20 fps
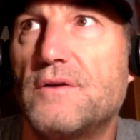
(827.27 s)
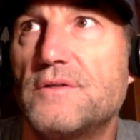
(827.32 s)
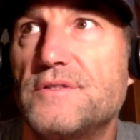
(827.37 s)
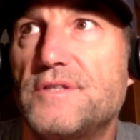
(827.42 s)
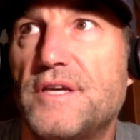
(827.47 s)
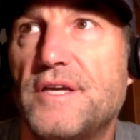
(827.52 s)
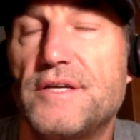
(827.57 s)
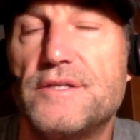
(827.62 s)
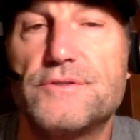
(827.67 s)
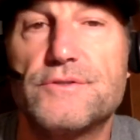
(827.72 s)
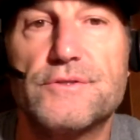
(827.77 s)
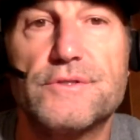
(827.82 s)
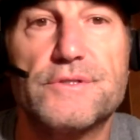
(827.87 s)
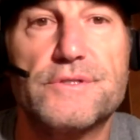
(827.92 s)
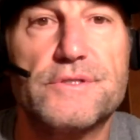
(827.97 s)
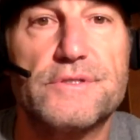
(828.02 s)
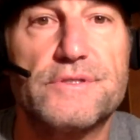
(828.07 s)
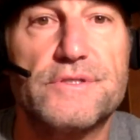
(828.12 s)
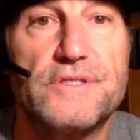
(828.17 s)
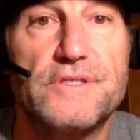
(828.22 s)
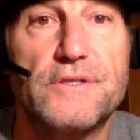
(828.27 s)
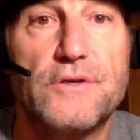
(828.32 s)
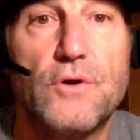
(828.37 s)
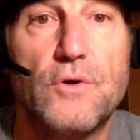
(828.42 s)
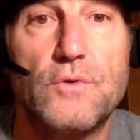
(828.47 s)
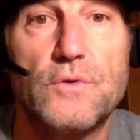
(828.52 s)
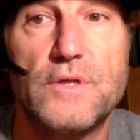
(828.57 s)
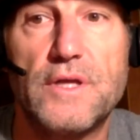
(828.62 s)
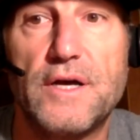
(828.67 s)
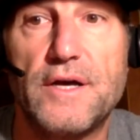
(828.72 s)
dangerous is E.
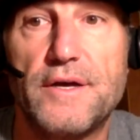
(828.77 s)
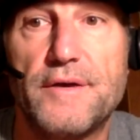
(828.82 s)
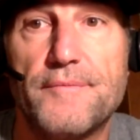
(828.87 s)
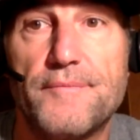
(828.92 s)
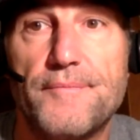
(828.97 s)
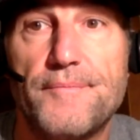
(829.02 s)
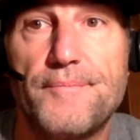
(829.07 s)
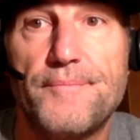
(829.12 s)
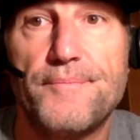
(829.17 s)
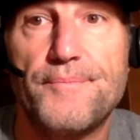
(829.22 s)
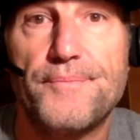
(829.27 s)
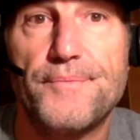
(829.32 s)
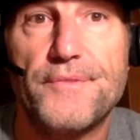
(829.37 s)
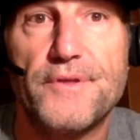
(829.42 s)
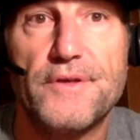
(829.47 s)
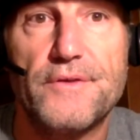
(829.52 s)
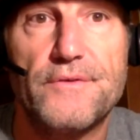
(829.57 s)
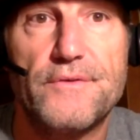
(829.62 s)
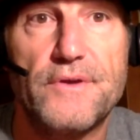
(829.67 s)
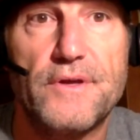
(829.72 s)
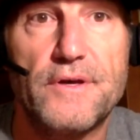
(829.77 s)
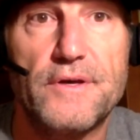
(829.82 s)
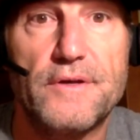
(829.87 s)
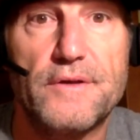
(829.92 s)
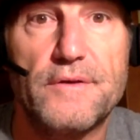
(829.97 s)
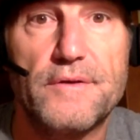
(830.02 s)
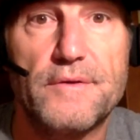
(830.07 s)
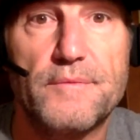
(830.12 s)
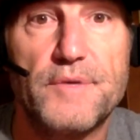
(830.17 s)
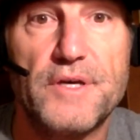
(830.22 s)
coli the other night,
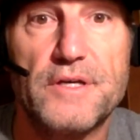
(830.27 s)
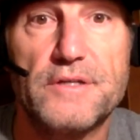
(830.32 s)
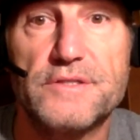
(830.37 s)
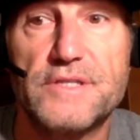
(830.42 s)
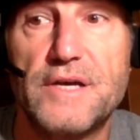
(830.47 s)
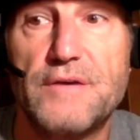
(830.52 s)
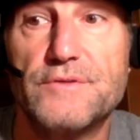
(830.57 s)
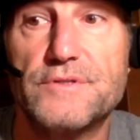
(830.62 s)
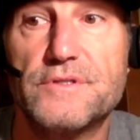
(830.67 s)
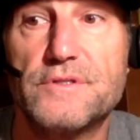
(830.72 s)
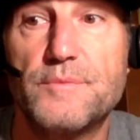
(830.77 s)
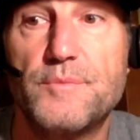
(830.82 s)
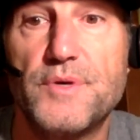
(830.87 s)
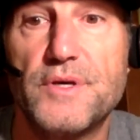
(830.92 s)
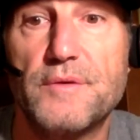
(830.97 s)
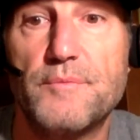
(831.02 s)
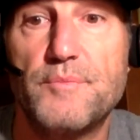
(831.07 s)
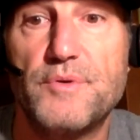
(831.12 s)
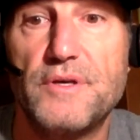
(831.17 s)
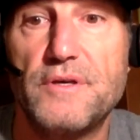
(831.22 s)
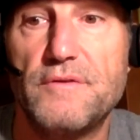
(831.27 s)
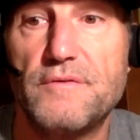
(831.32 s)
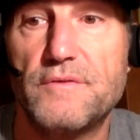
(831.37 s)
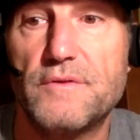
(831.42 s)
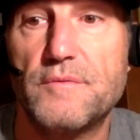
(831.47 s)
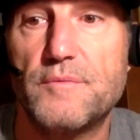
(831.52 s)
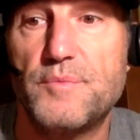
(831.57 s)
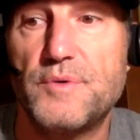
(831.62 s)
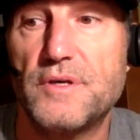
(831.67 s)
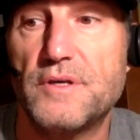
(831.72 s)
because that was the
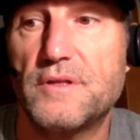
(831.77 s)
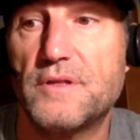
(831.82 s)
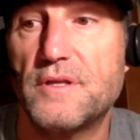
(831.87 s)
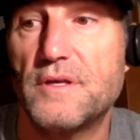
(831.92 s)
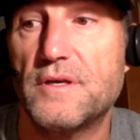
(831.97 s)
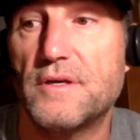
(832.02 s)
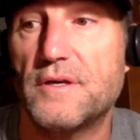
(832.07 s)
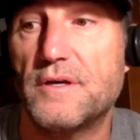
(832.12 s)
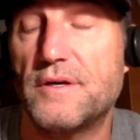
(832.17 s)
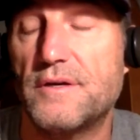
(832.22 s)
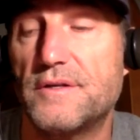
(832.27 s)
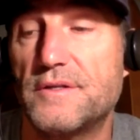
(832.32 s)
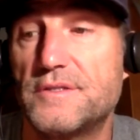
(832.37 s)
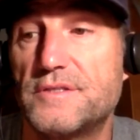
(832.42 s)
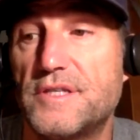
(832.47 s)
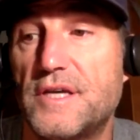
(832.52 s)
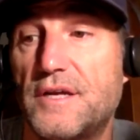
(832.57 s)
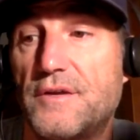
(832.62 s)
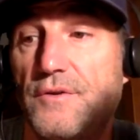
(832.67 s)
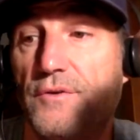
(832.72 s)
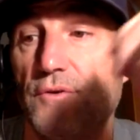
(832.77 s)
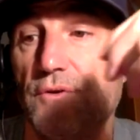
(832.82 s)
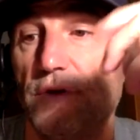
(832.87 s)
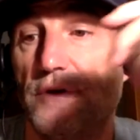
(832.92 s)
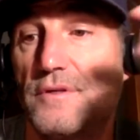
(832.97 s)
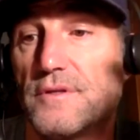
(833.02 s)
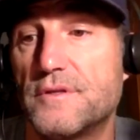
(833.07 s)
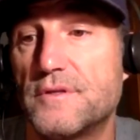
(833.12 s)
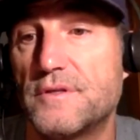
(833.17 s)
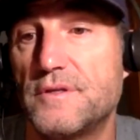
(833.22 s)
big thing on at
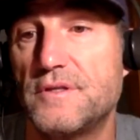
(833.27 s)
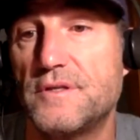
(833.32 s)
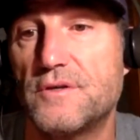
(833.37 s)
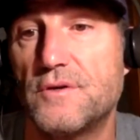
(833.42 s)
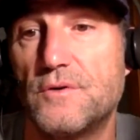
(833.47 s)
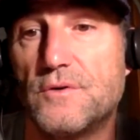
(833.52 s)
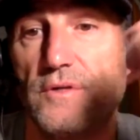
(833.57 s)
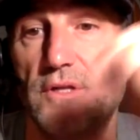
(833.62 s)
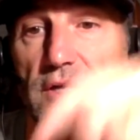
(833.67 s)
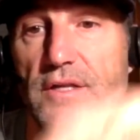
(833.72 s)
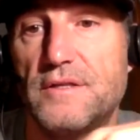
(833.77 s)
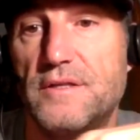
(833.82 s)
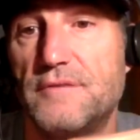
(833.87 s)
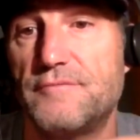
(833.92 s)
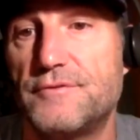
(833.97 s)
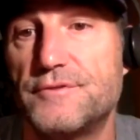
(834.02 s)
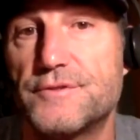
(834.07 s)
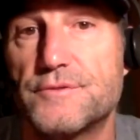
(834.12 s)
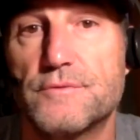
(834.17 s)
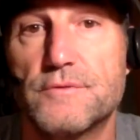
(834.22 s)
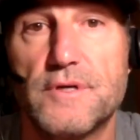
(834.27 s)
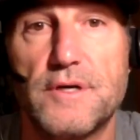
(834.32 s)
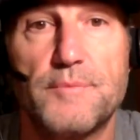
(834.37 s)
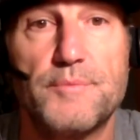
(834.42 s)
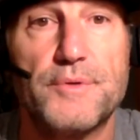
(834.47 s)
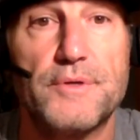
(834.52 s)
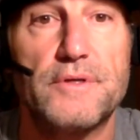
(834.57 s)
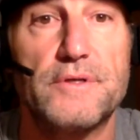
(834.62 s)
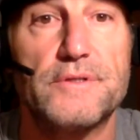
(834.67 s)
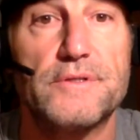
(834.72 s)
Chattanooga. The E. coli levels were
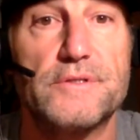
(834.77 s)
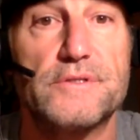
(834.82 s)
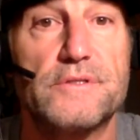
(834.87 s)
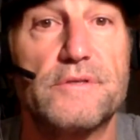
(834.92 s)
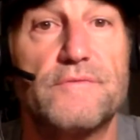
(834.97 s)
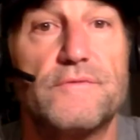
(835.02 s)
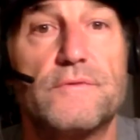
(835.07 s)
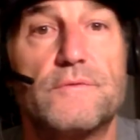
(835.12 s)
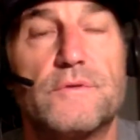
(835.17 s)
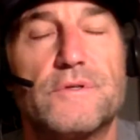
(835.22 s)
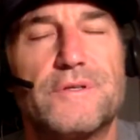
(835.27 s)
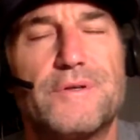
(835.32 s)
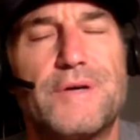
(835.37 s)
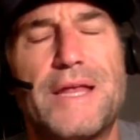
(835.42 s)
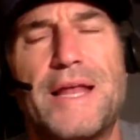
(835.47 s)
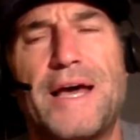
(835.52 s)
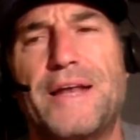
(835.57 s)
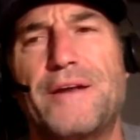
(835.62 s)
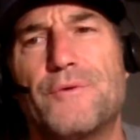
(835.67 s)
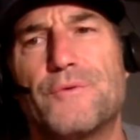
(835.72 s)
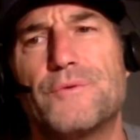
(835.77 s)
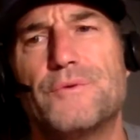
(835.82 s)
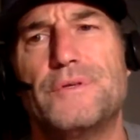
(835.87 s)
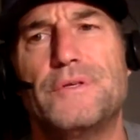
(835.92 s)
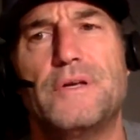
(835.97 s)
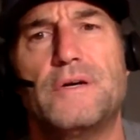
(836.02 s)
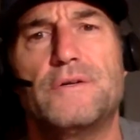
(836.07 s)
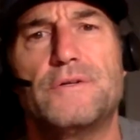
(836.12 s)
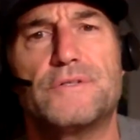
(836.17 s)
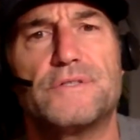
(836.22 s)
up and all this stuff. And I don't
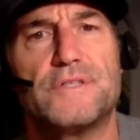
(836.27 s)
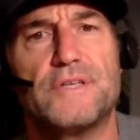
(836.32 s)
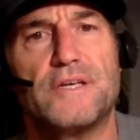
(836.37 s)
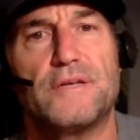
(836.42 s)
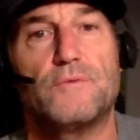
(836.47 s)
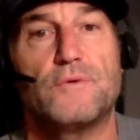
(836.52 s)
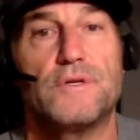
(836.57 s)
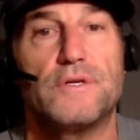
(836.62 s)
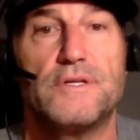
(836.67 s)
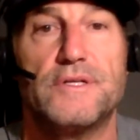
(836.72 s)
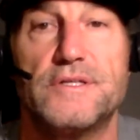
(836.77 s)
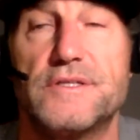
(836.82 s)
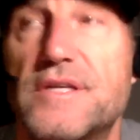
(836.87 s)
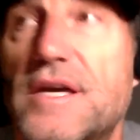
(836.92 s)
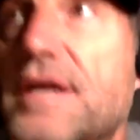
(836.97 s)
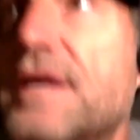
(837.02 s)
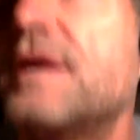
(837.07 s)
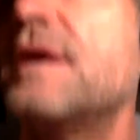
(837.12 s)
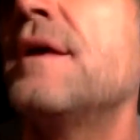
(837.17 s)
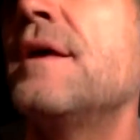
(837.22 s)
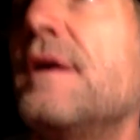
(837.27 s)
really understand what it is. I